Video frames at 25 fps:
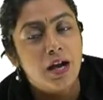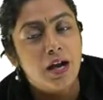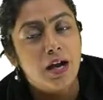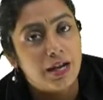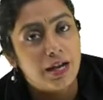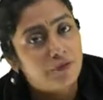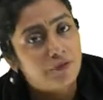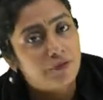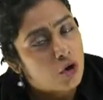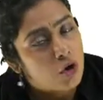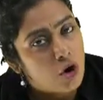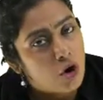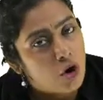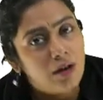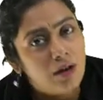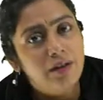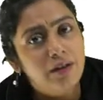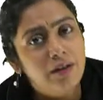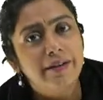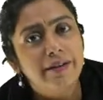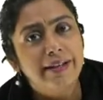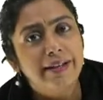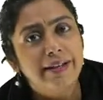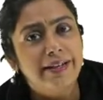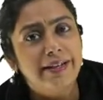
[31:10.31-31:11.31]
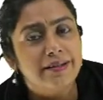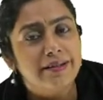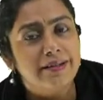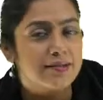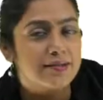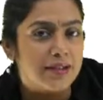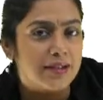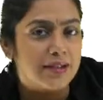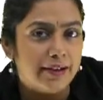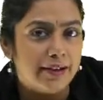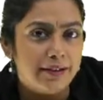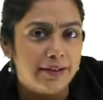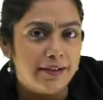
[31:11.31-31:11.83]
I have already
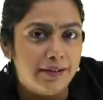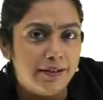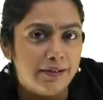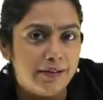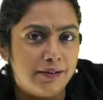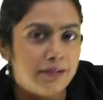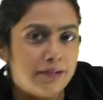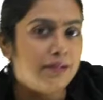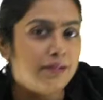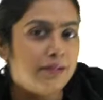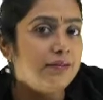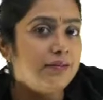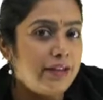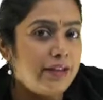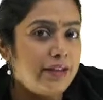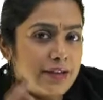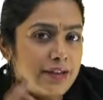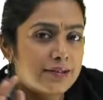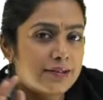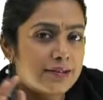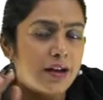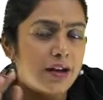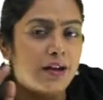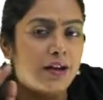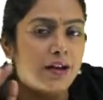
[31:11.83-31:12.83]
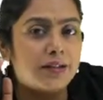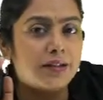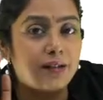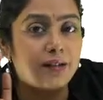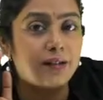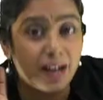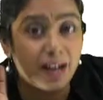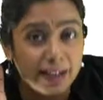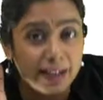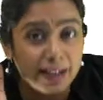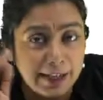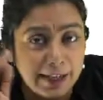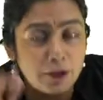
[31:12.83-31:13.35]
decided these are the
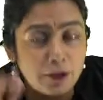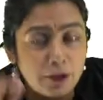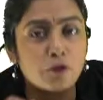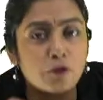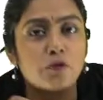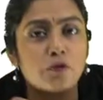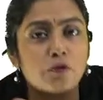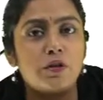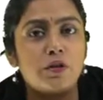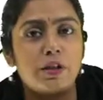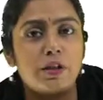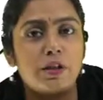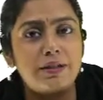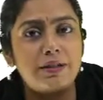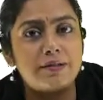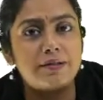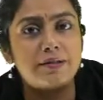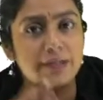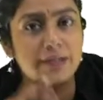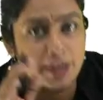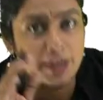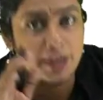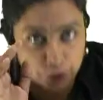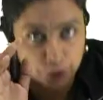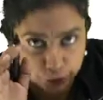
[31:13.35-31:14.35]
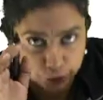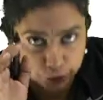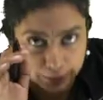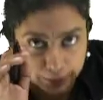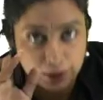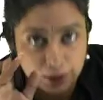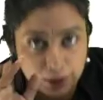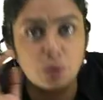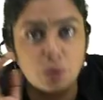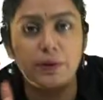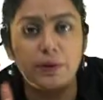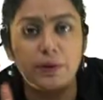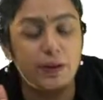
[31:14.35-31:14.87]
kind of words that I should
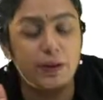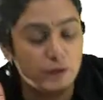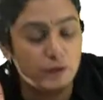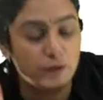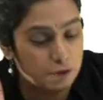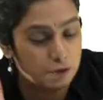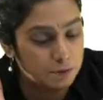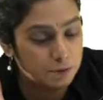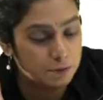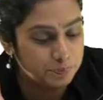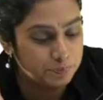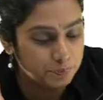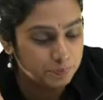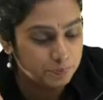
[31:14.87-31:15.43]
be looking for.